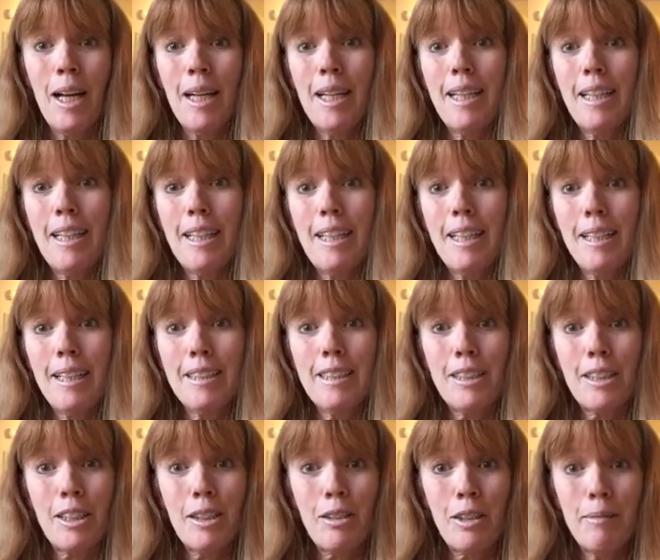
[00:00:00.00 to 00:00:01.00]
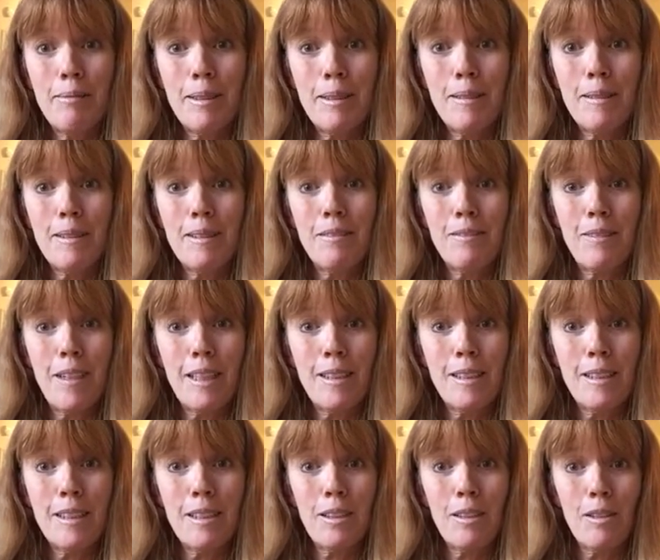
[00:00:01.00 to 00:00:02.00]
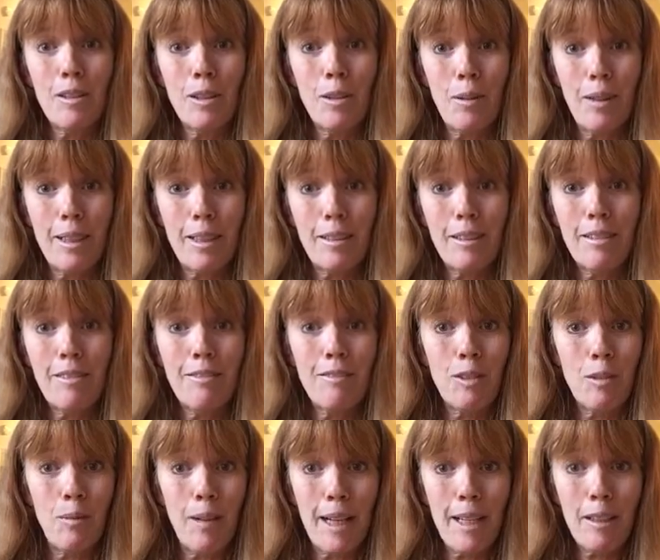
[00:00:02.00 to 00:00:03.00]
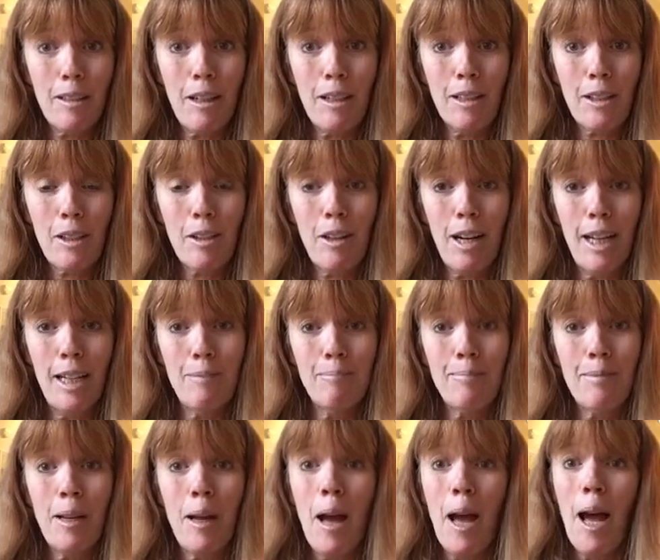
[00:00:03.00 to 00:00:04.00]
He is a criminal defense lawyer for white-collar crime,